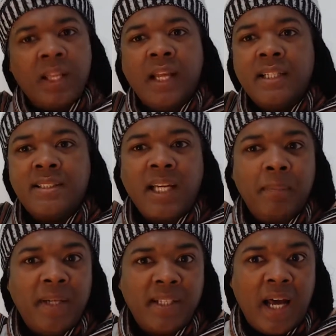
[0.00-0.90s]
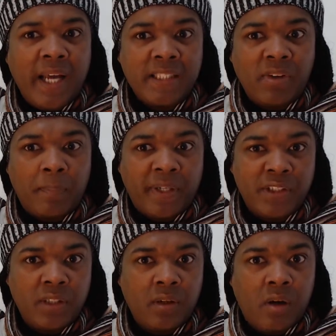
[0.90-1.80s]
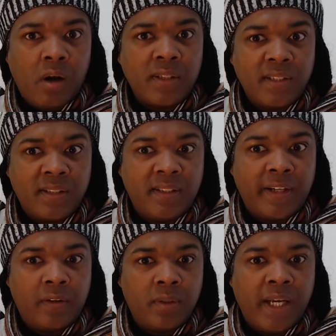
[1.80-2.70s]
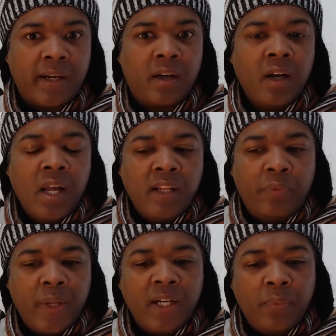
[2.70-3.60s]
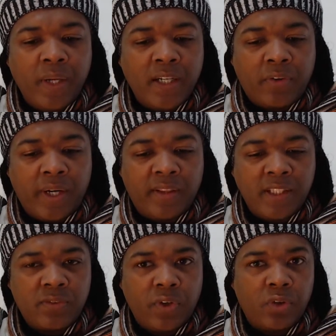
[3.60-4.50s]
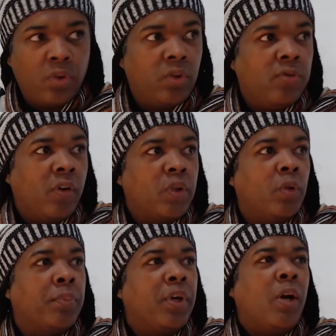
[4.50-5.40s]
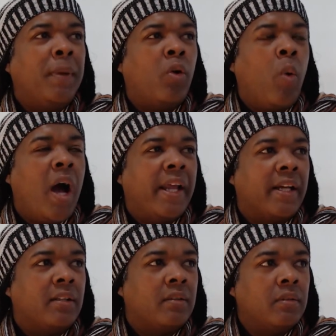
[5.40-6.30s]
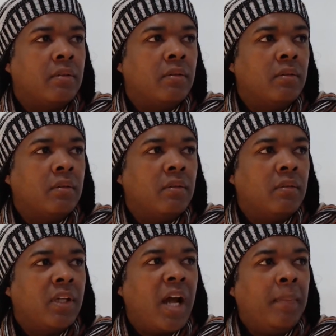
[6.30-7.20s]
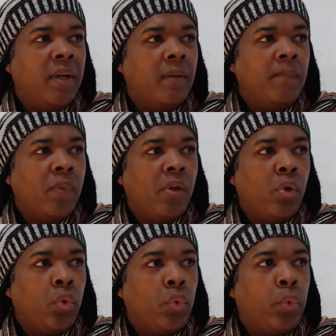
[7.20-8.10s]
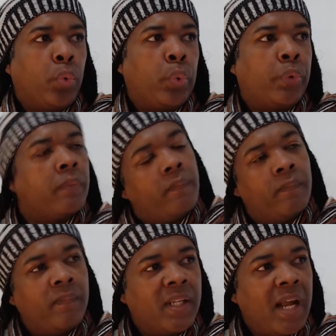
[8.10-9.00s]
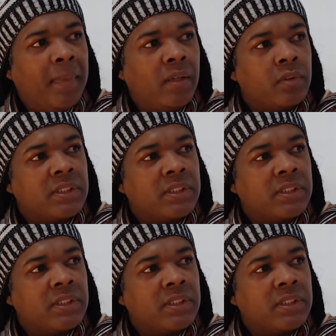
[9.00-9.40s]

Sun being the highest vibrational card in the tarot deck. Really, really great things for you to look forward to. Bruno, be quiet. Come here. Come here.